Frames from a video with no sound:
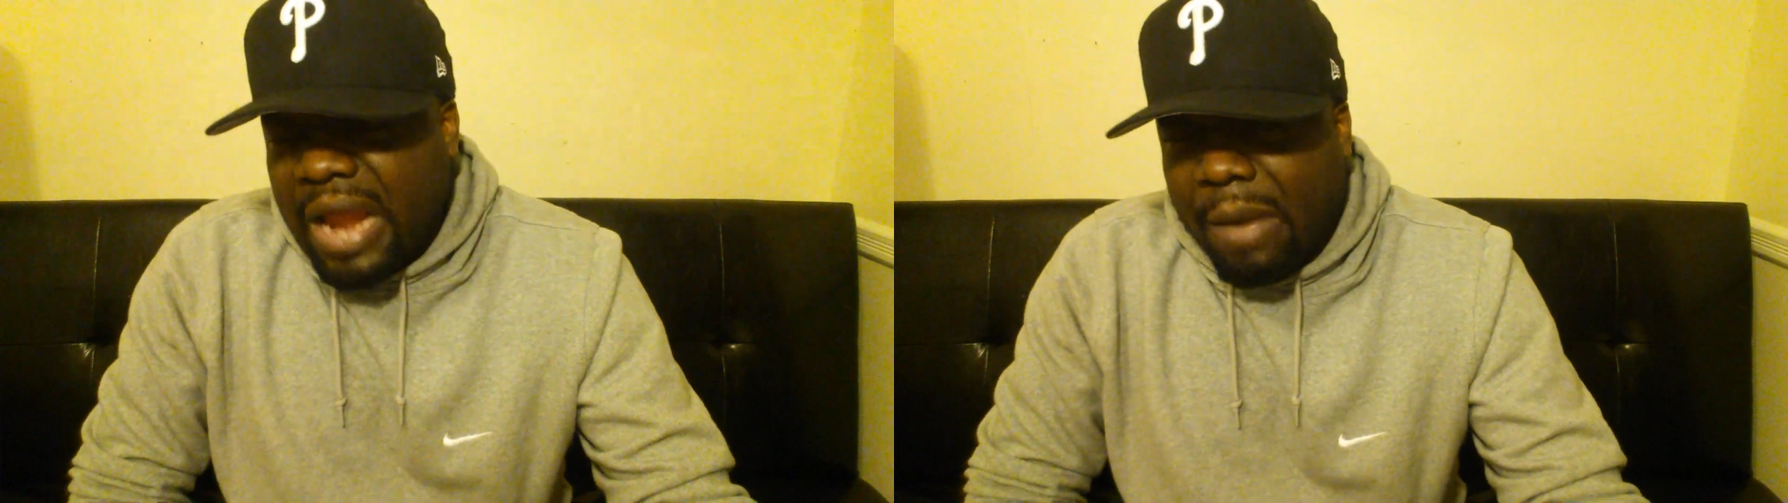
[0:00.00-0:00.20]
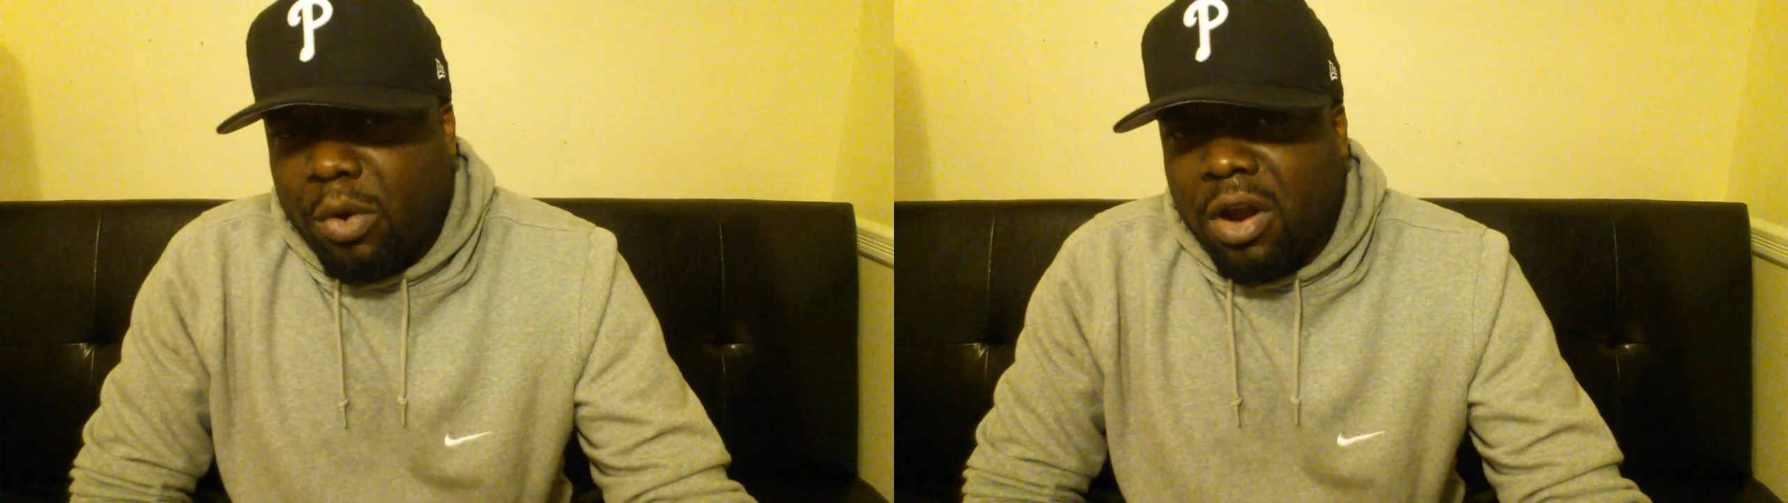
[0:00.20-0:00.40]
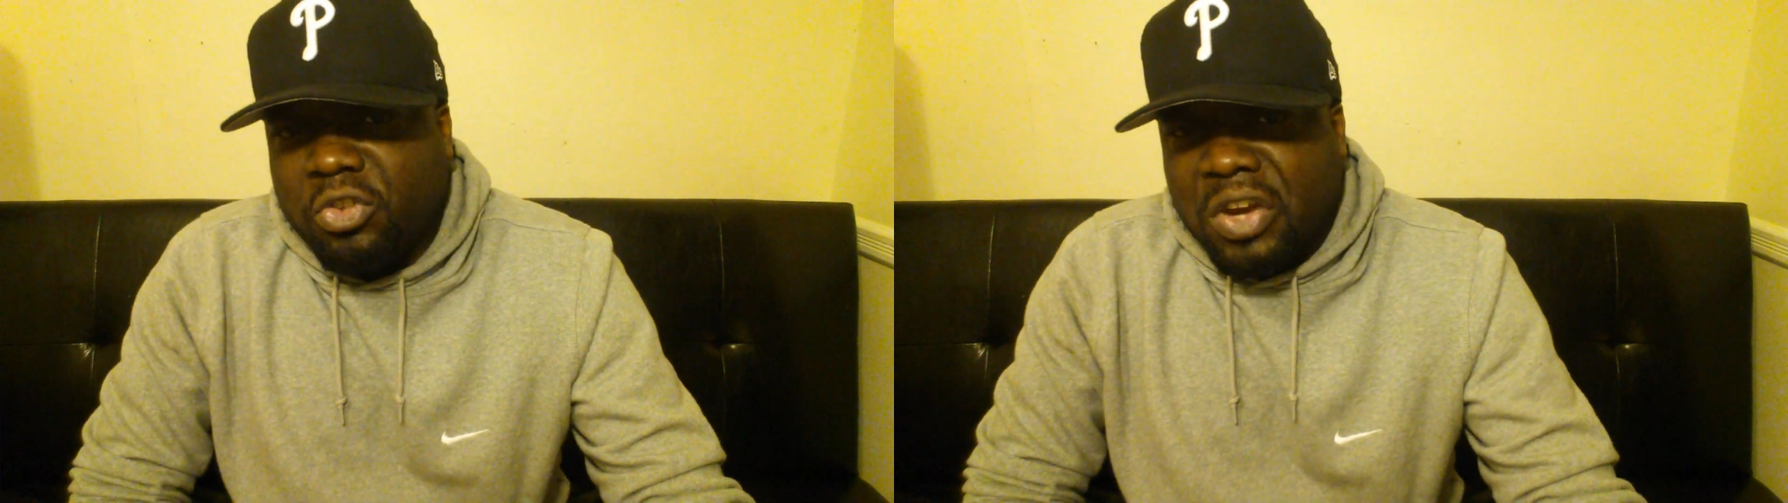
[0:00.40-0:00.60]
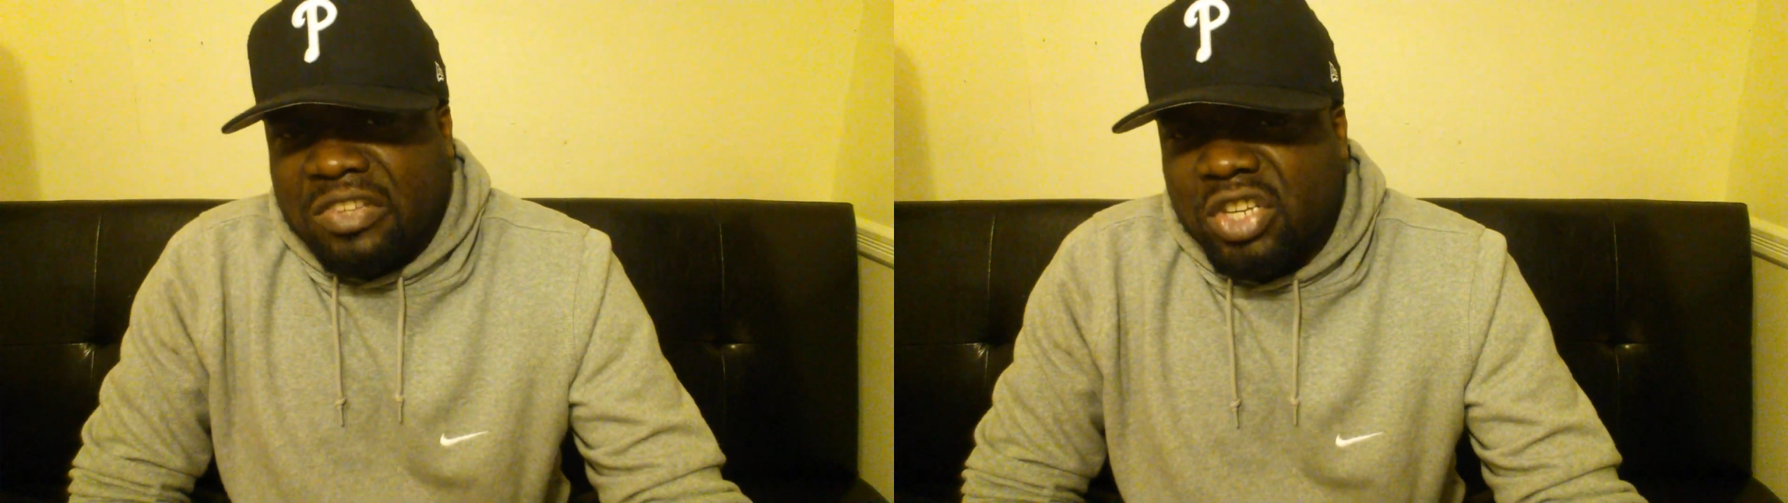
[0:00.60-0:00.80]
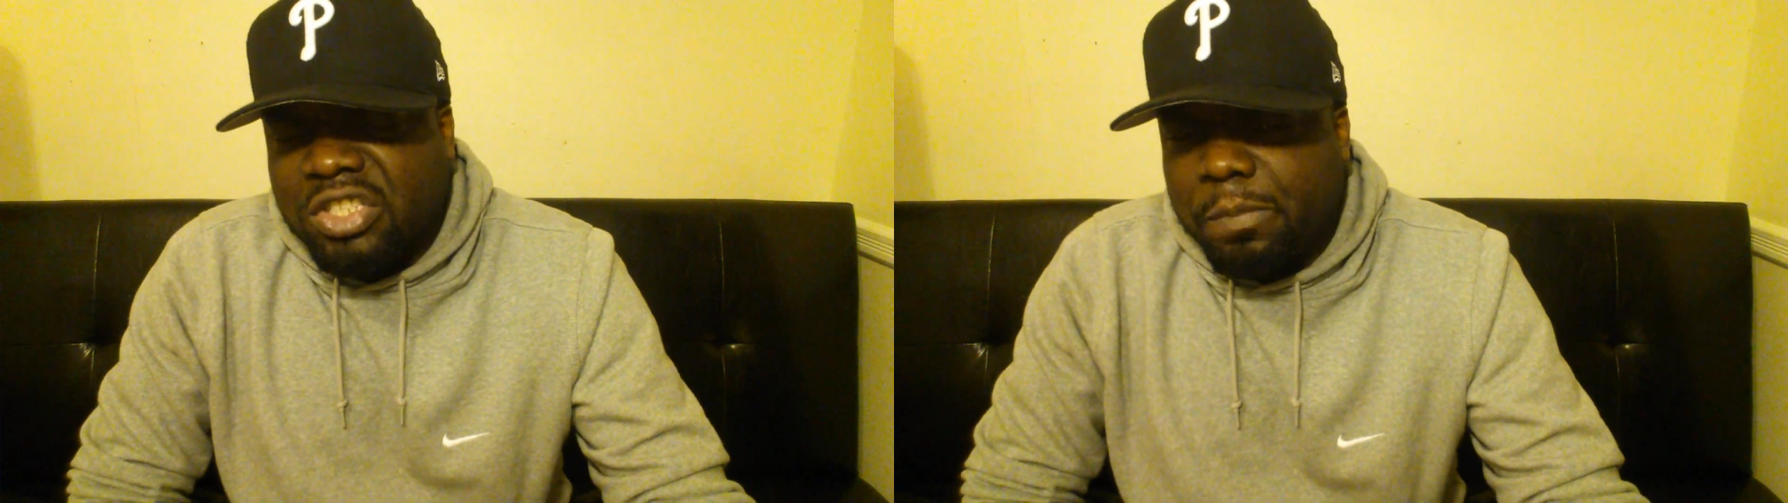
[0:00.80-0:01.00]
at
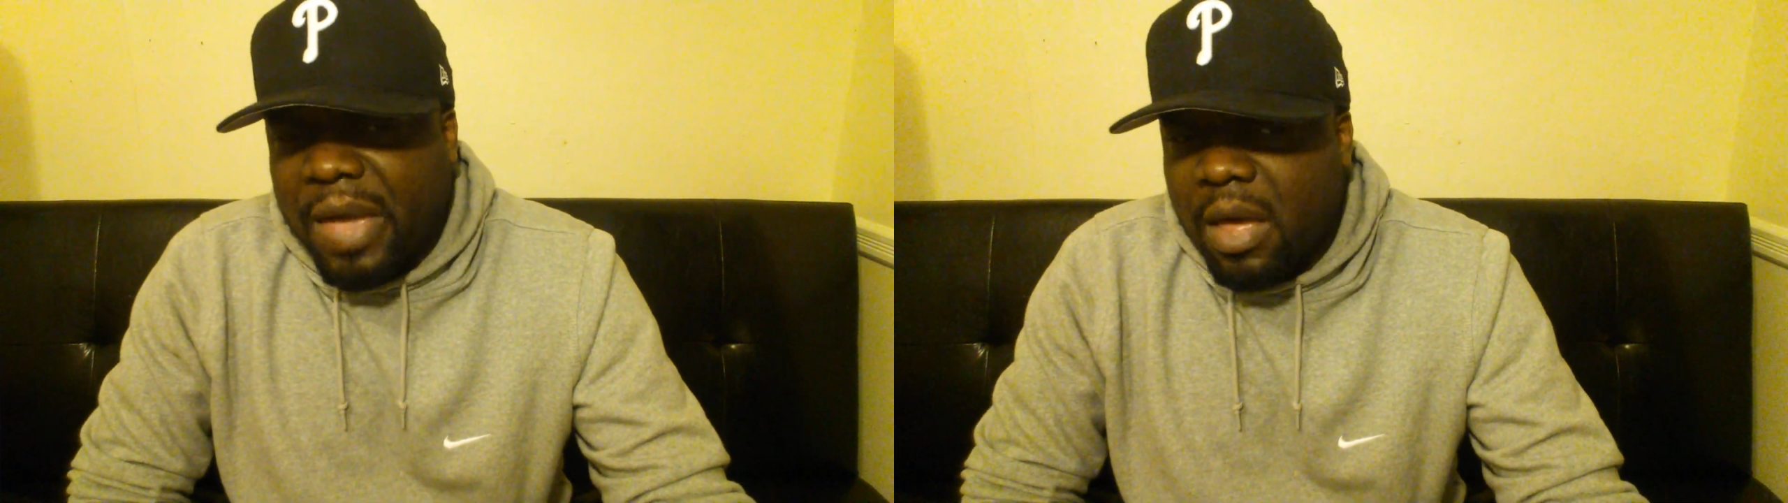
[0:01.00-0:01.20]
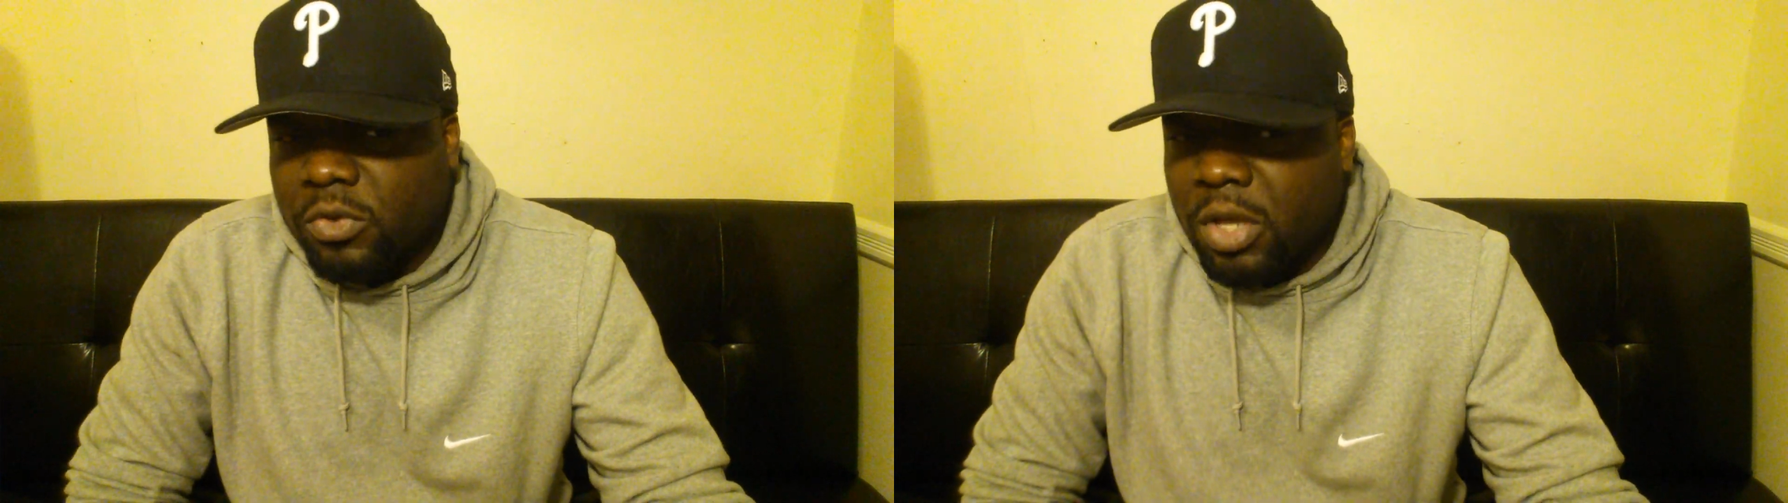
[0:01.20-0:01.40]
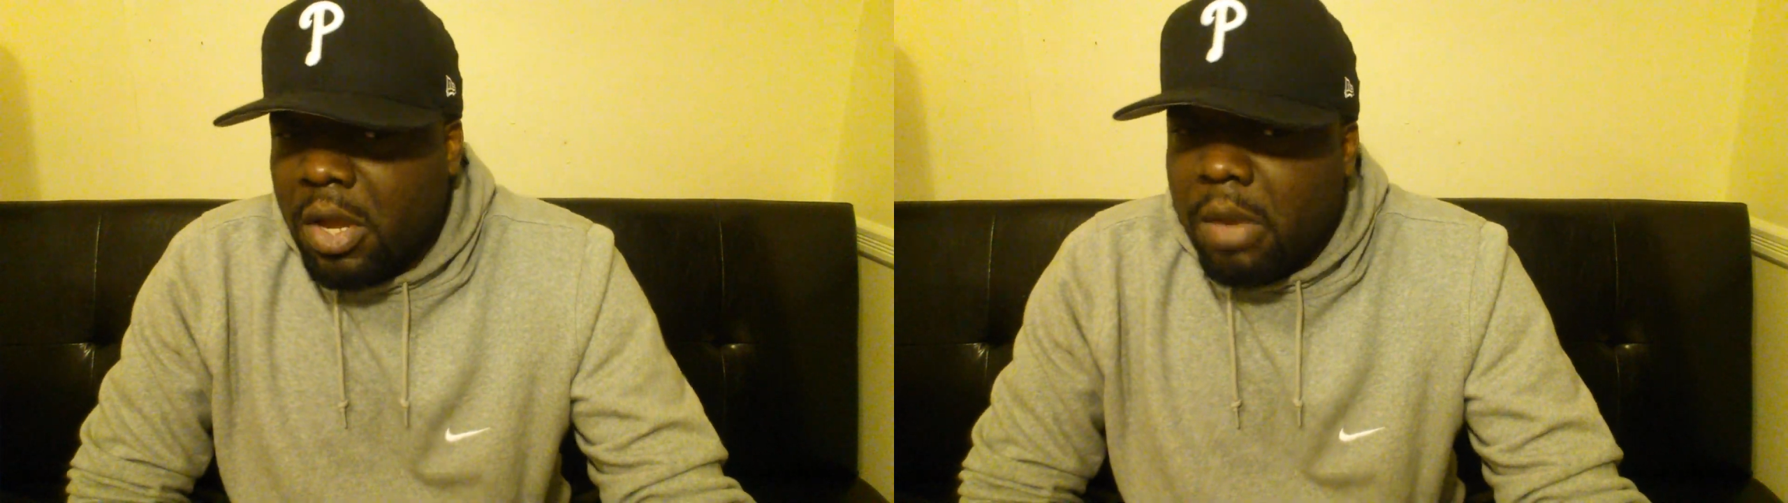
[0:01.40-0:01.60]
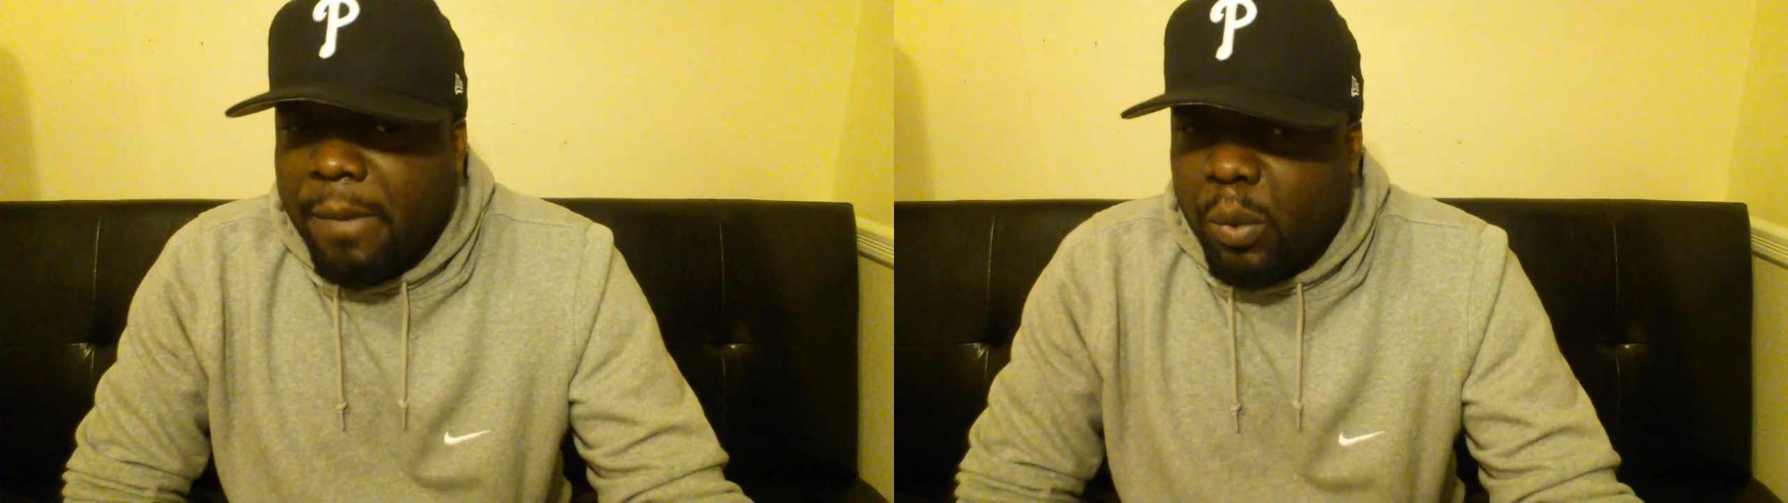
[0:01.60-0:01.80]
160 pounds,